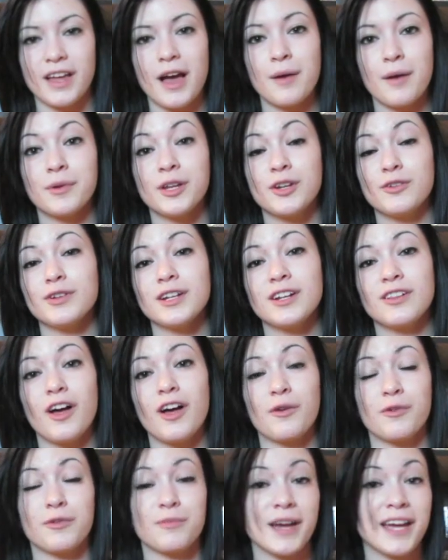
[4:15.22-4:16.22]
I'm going to read
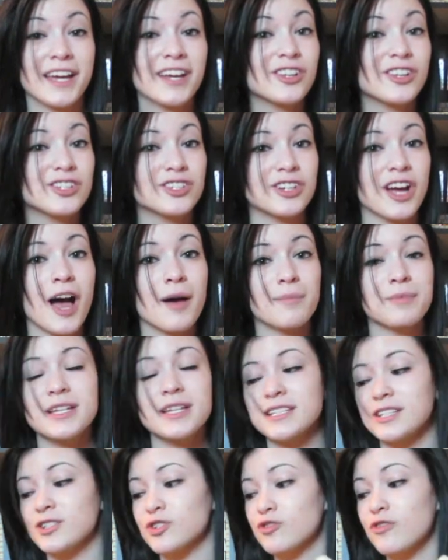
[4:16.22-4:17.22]
along with my English
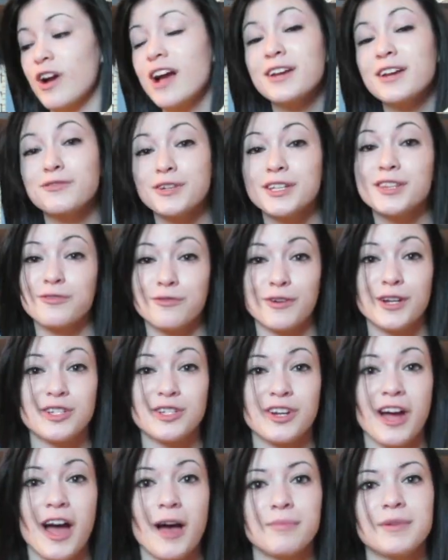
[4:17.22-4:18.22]
copies and try and read the French
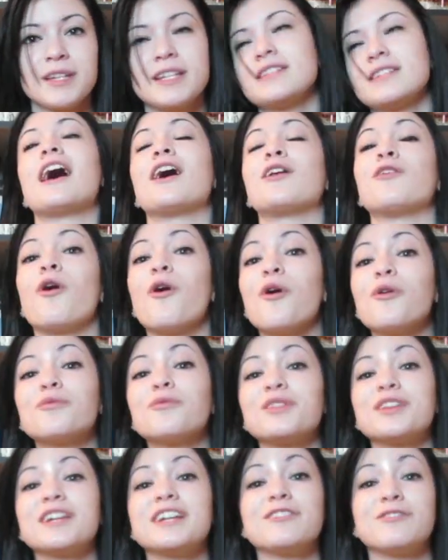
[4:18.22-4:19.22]
copies and
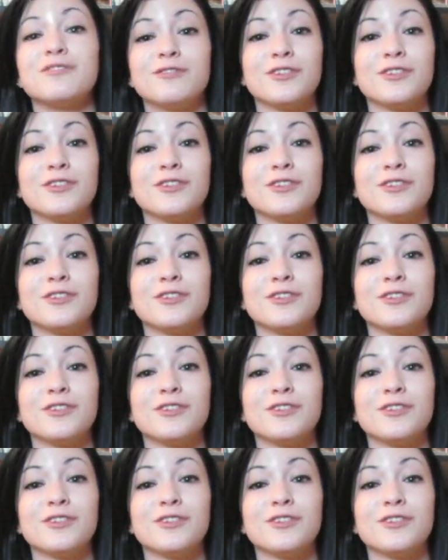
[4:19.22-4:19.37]
hopefully